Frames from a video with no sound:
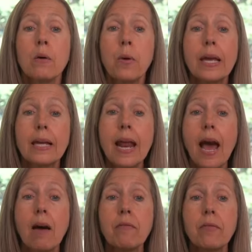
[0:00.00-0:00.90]
we can
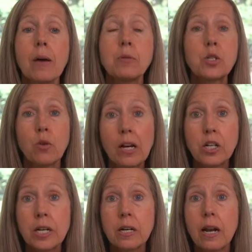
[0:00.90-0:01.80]
have
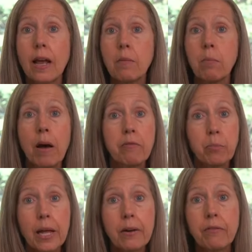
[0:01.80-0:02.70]
obstruction of
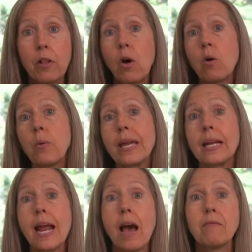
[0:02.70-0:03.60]
blood flow, we
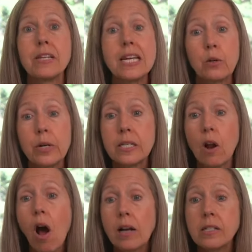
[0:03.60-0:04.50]
can have decreased
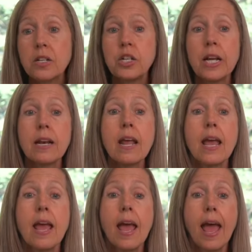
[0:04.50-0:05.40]
oxygen,
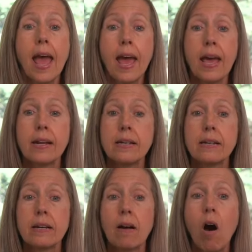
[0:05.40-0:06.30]

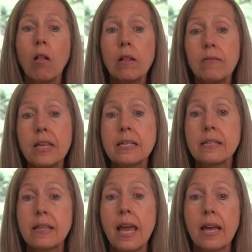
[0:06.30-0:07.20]
and all of
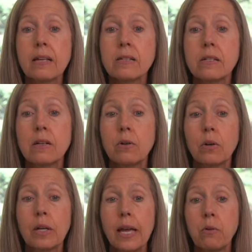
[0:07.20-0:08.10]
these things
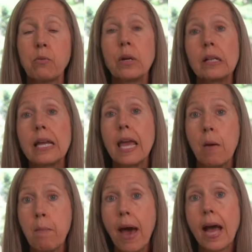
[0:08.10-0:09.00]
can really
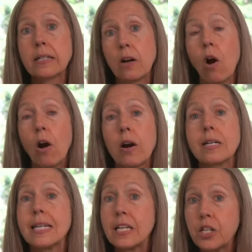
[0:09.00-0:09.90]
impact our
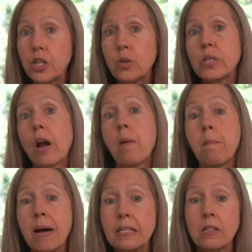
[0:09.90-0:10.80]
tissues, our
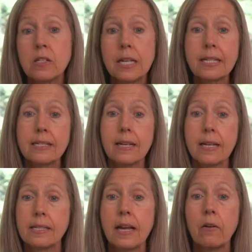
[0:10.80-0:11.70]
muscles,
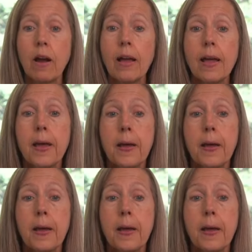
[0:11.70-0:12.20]
etc.